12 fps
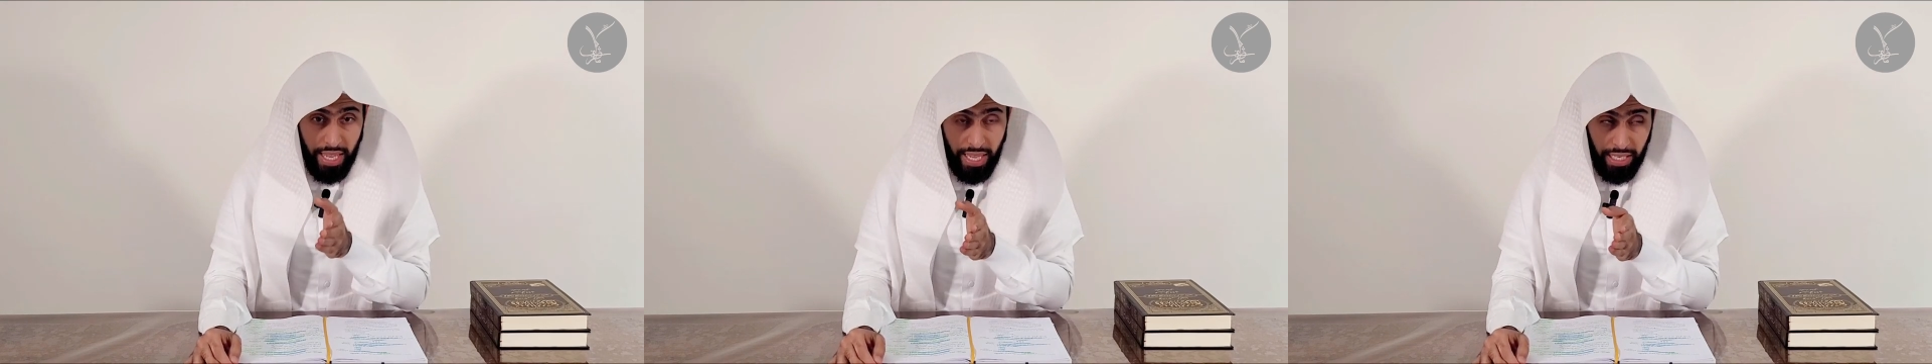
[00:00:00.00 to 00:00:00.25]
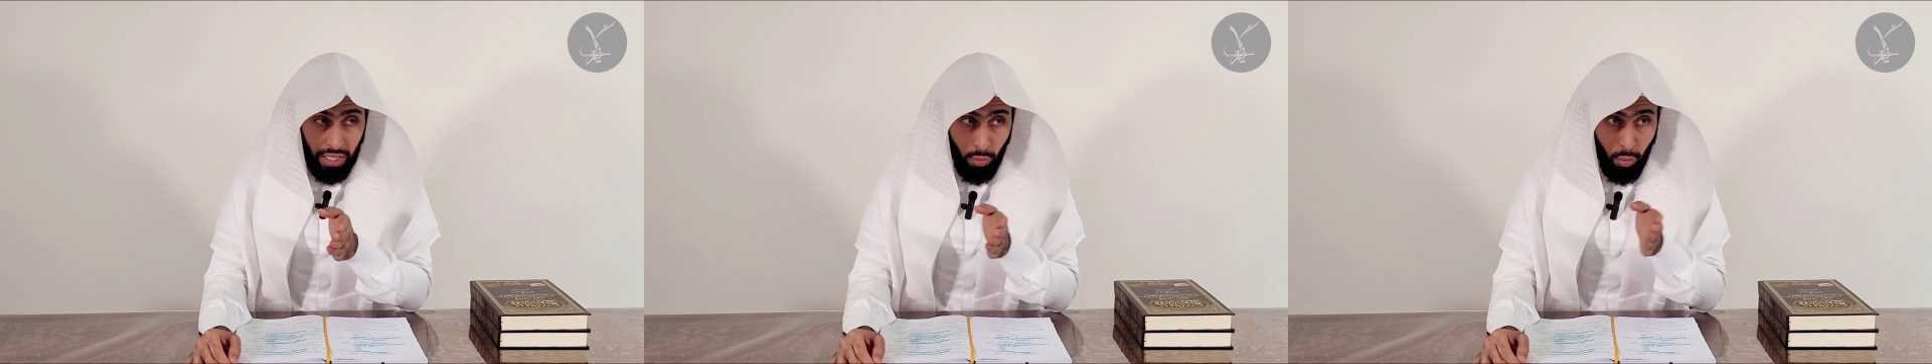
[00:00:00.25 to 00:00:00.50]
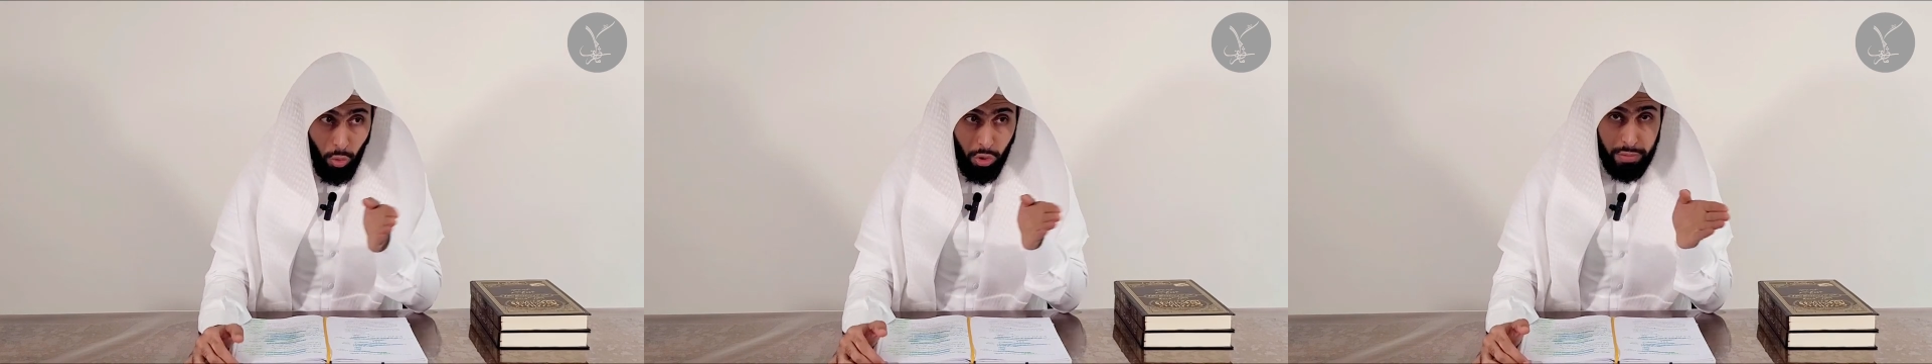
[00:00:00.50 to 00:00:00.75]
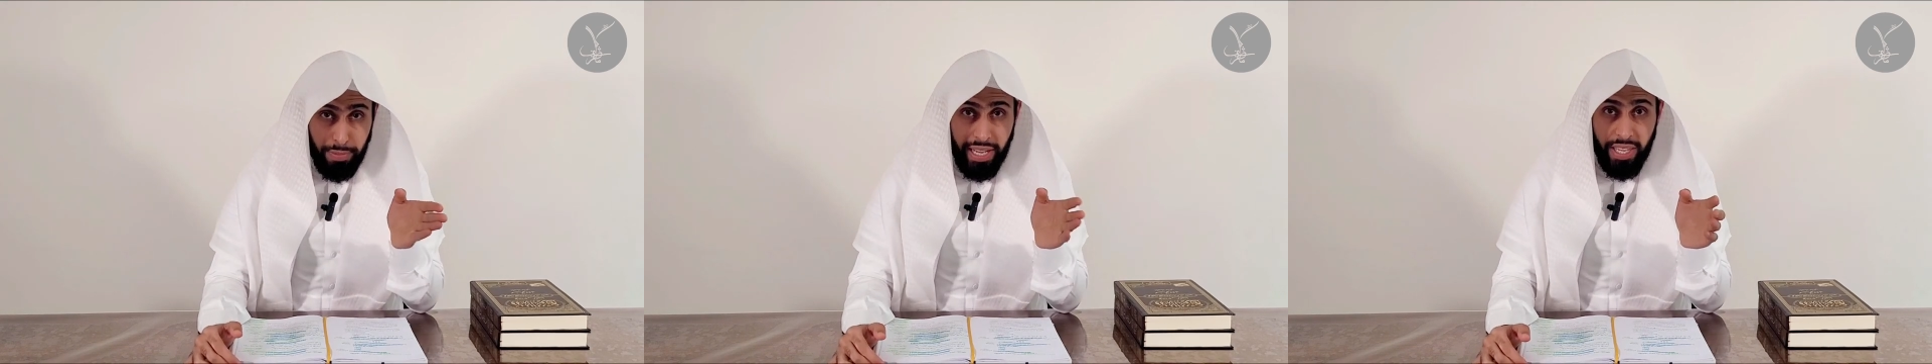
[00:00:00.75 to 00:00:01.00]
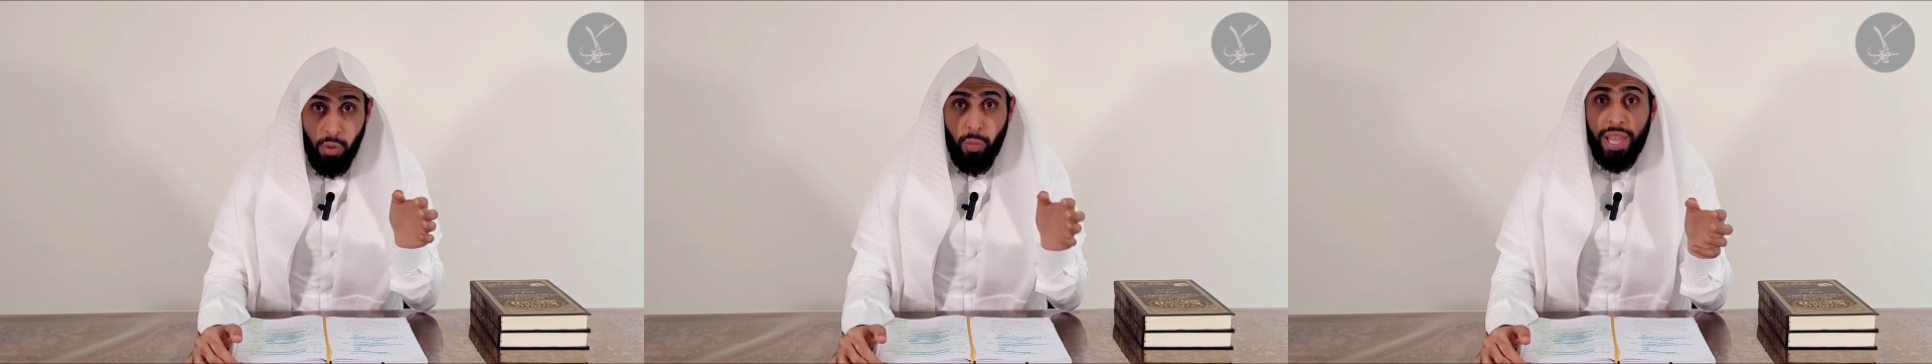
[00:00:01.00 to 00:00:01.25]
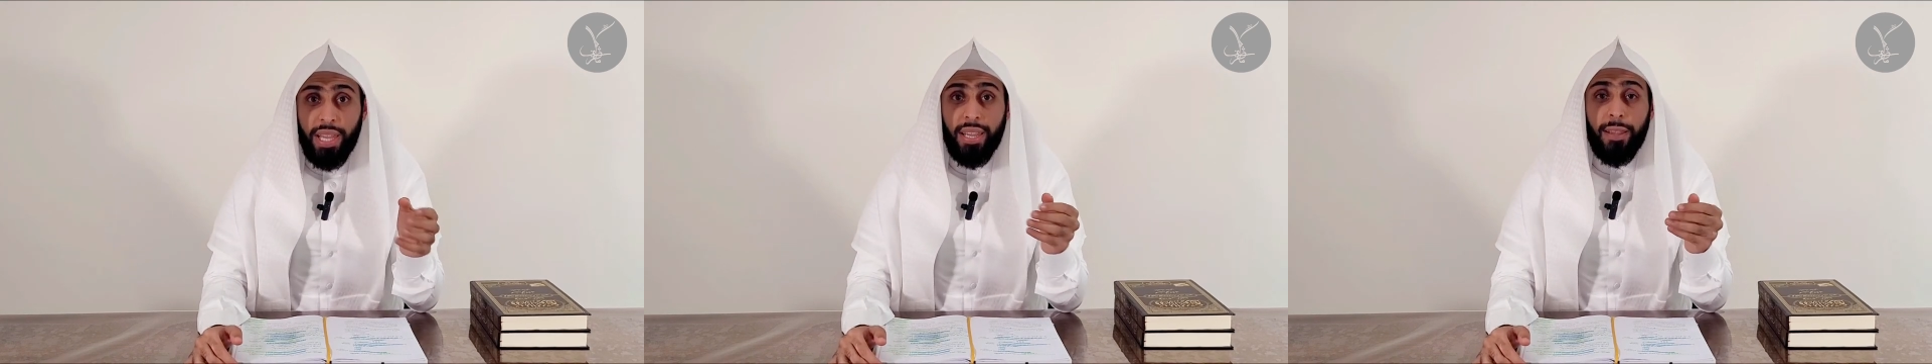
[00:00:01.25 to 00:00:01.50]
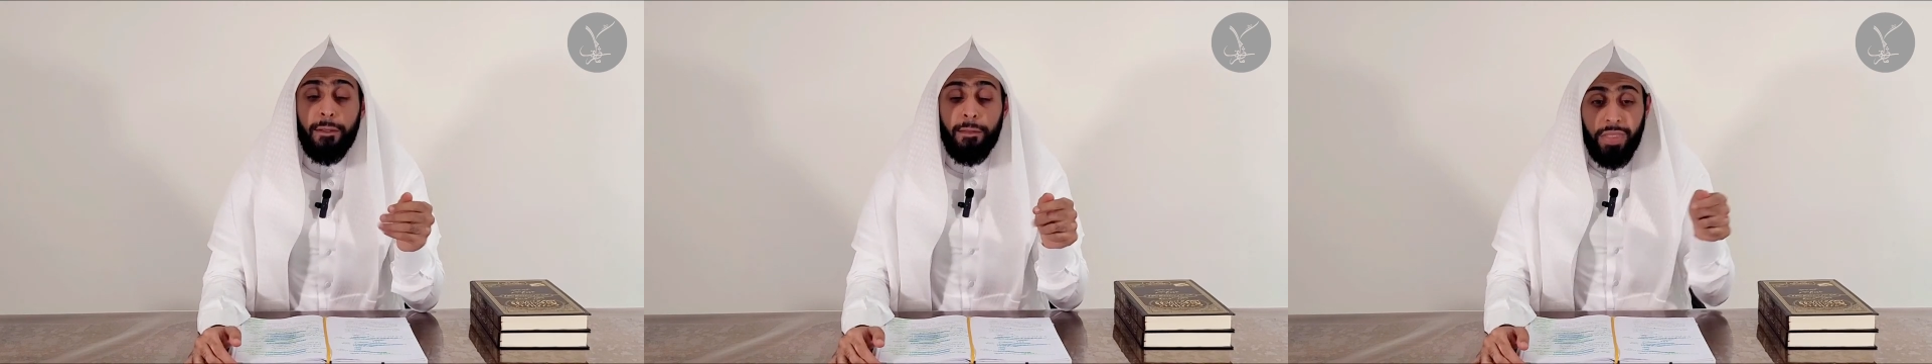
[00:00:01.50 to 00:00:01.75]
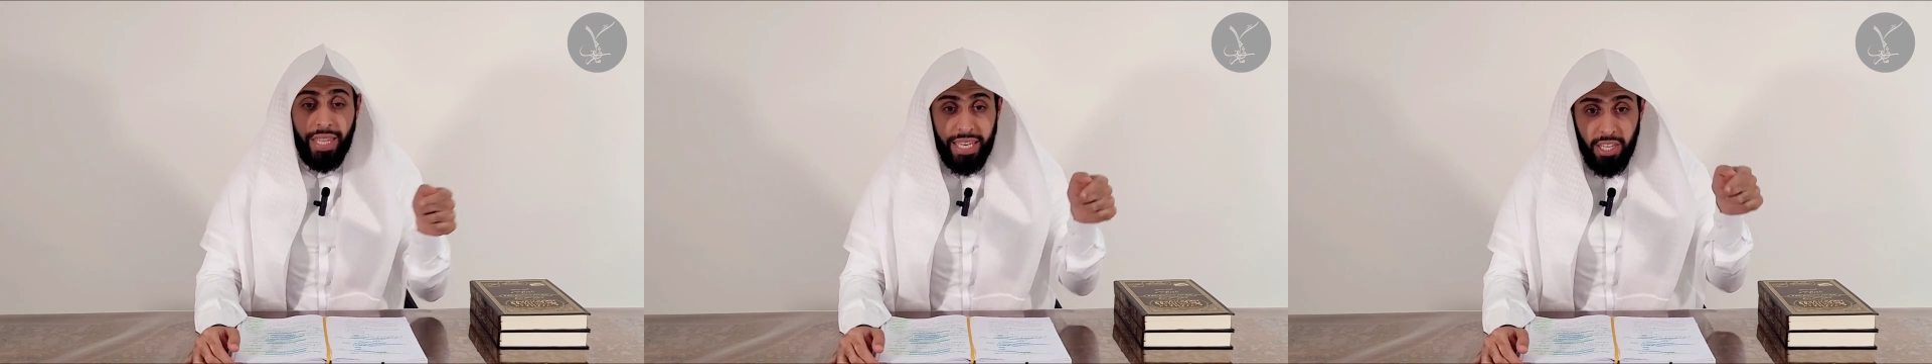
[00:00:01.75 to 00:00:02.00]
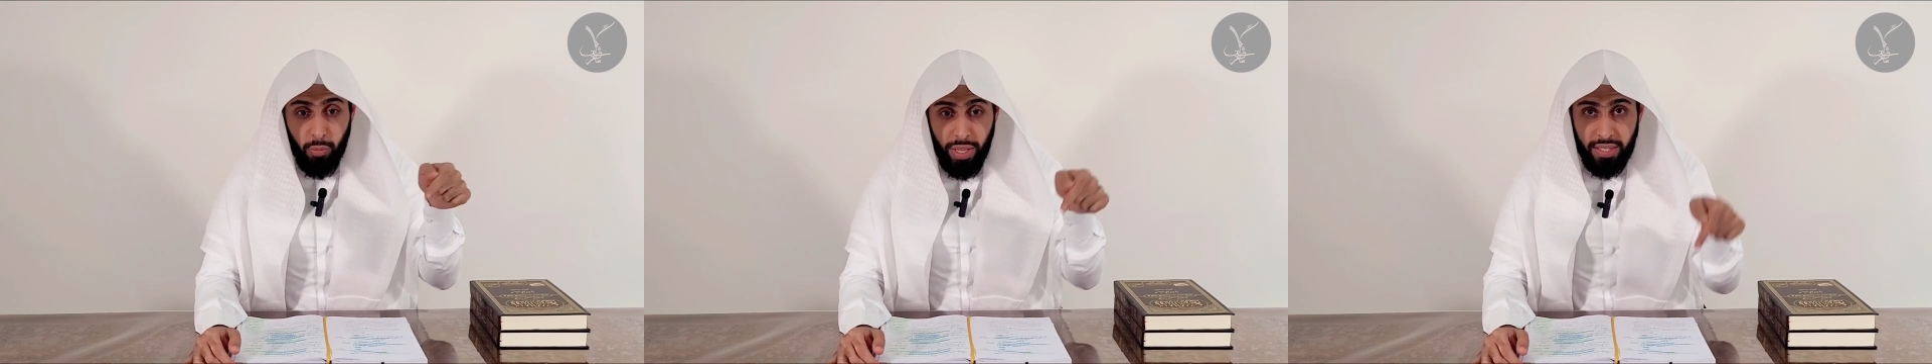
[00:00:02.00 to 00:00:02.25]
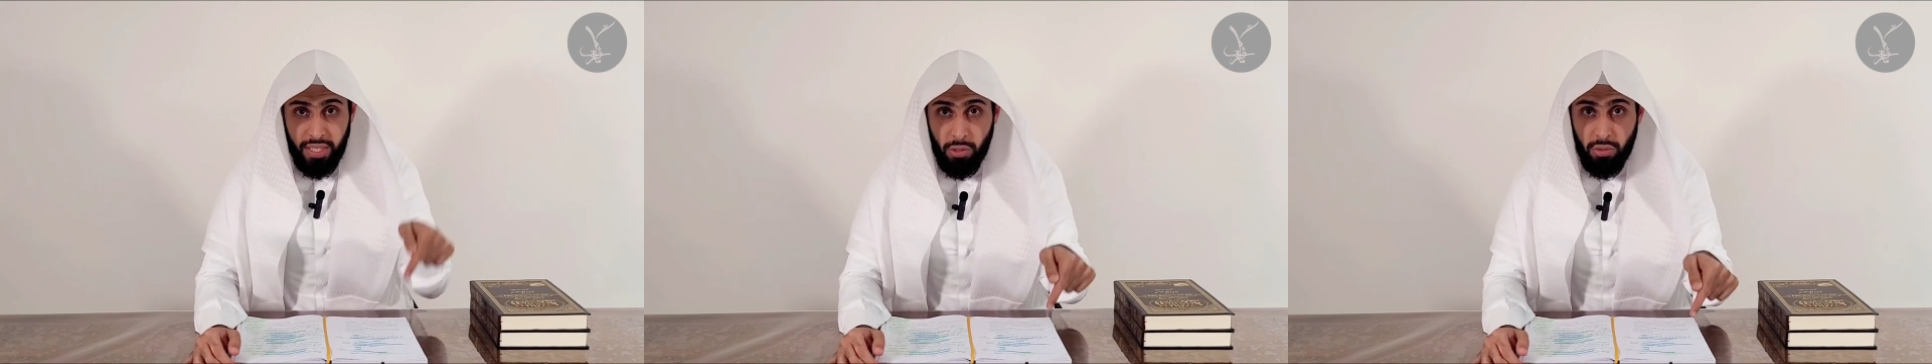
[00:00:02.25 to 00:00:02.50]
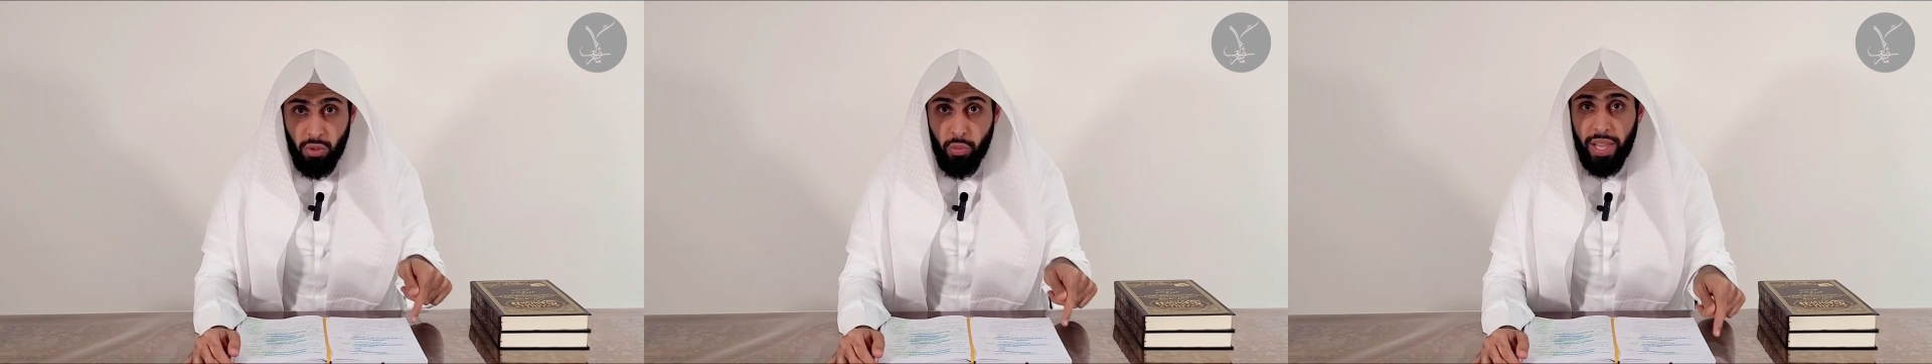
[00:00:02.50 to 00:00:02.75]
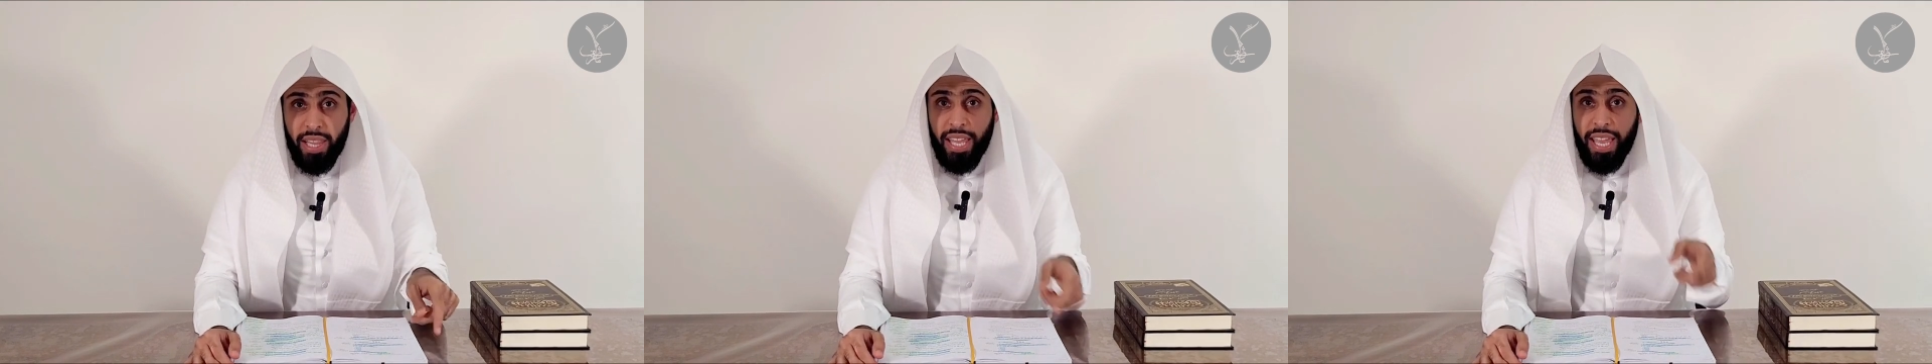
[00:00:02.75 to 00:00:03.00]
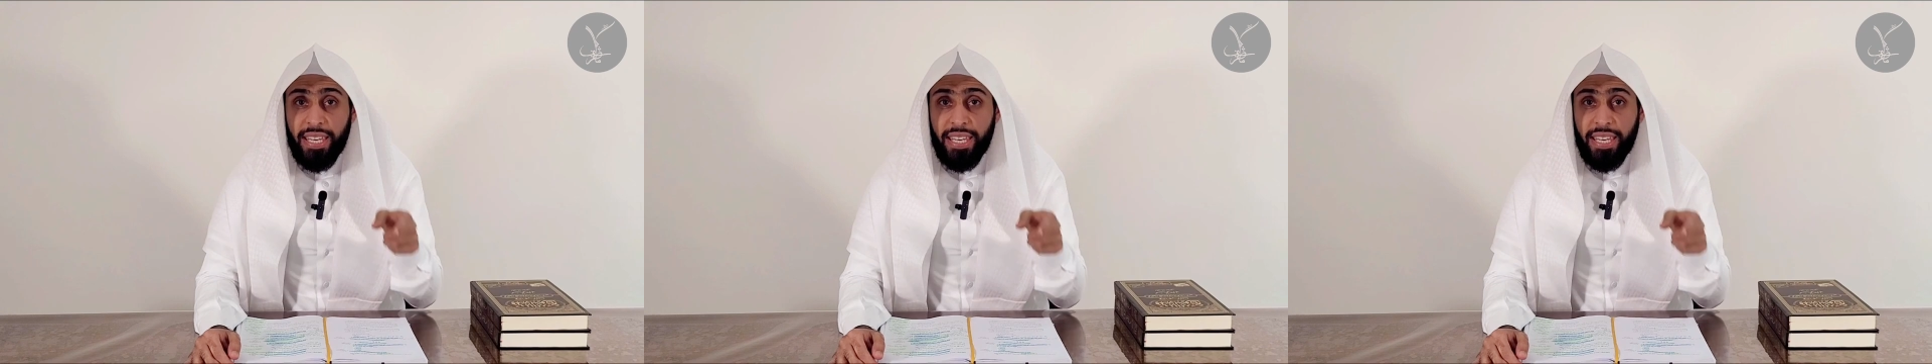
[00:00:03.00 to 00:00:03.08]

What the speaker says: and he walked by a well, and he went down the well,